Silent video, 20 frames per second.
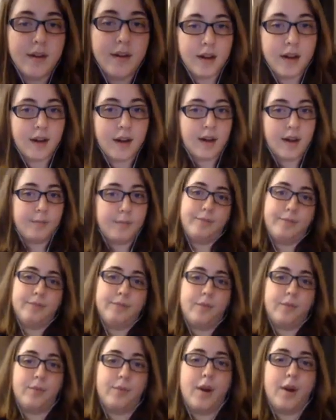
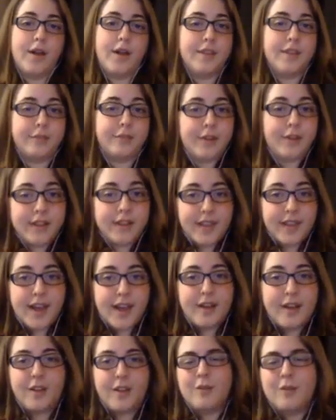We're on
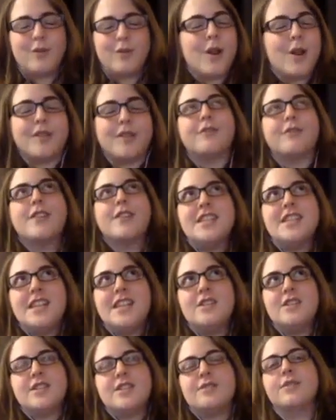the
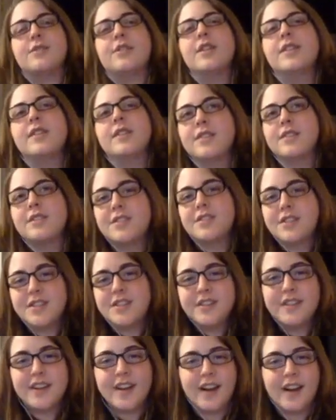frontiers of research.
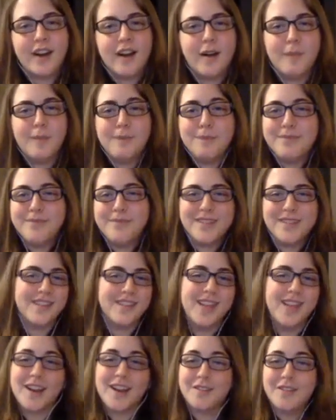There's a
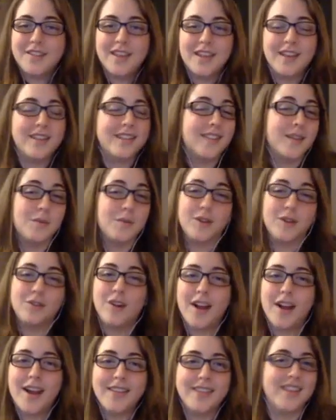lot of things that we
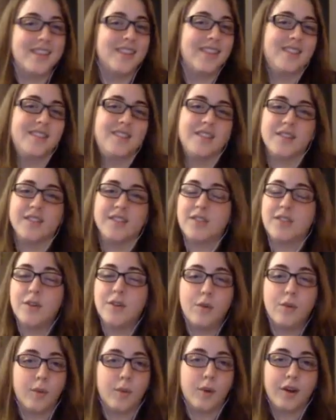try that just
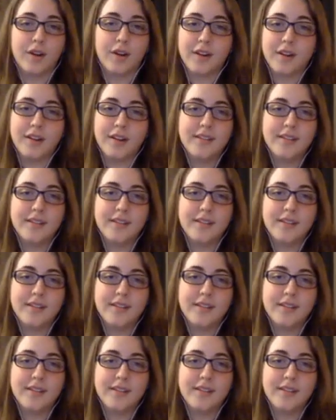don't work.